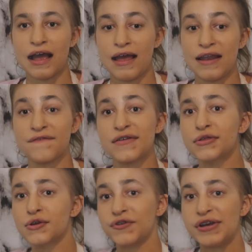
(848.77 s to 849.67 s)
And if it's
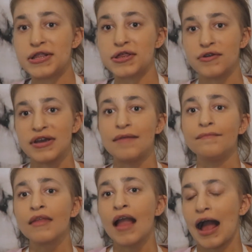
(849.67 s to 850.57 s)
a green screen,
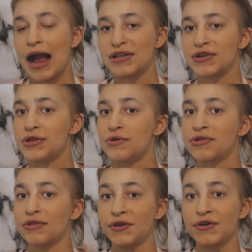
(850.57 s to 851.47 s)
I just
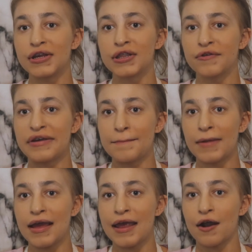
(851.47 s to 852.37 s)
use the green screen
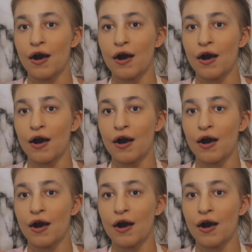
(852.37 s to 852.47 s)
button